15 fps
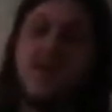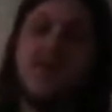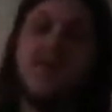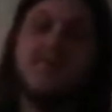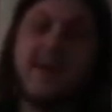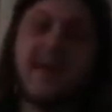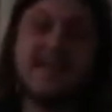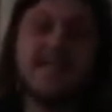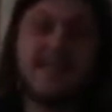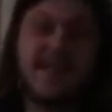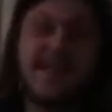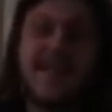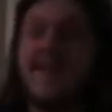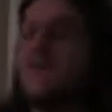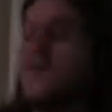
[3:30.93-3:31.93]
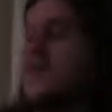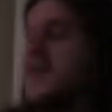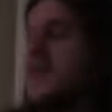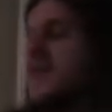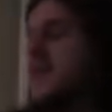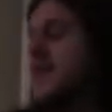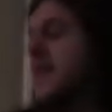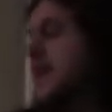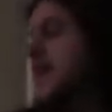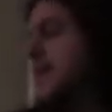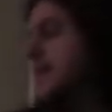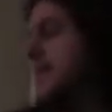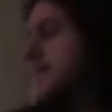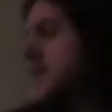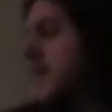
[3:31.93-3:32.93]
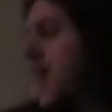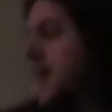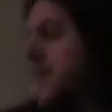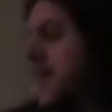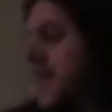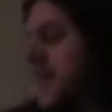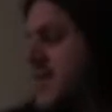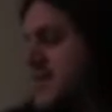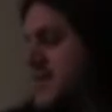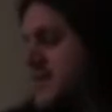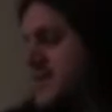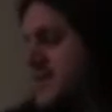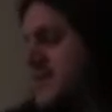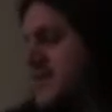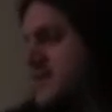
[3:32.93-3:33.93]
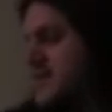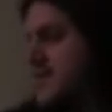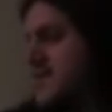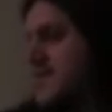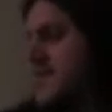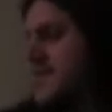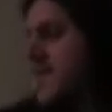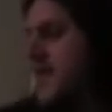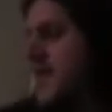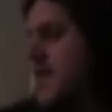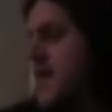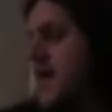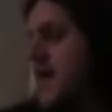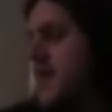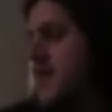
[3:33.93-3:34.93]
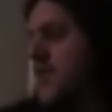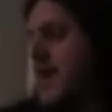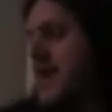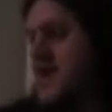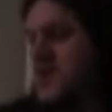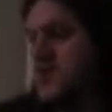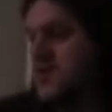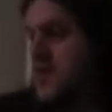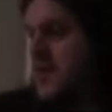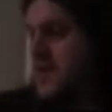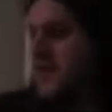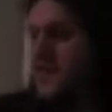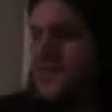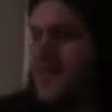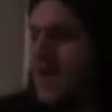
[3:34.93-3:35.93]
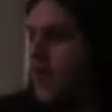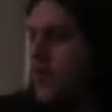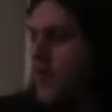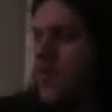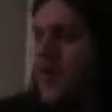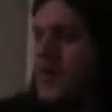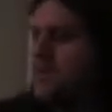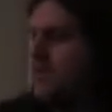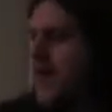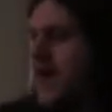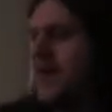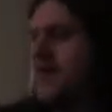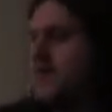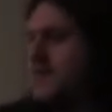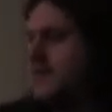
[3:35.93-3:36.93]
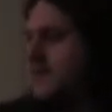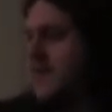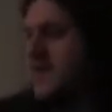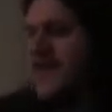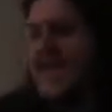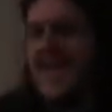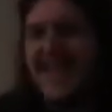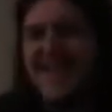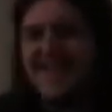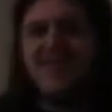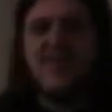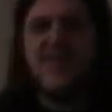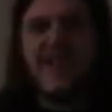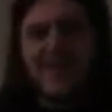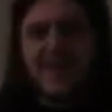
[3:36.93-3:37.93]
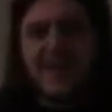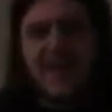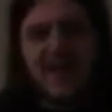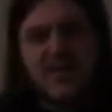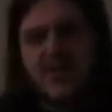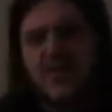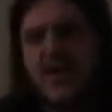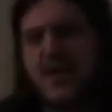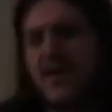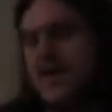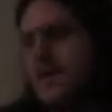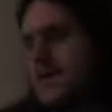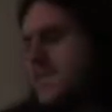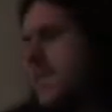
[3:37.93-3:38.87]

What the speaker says: Basically, infinite combinations of that, just stemming from that one pattern. Infinite math rock.